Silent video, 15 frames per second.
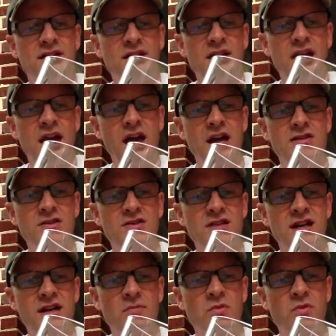Yeah, just
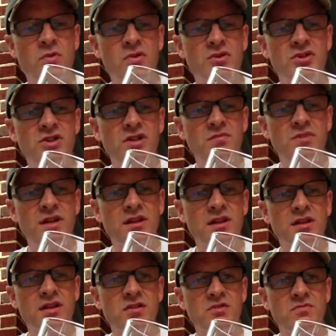like a porter should be. Look
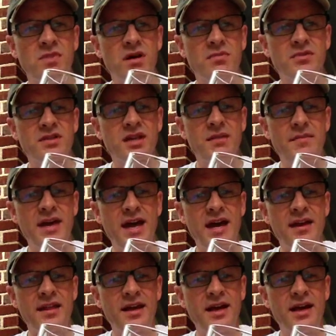at those bubbles coming
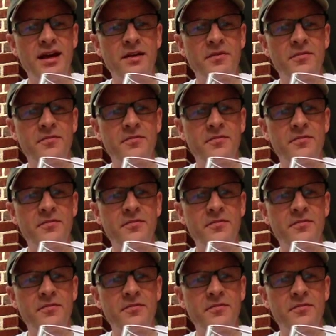out of that.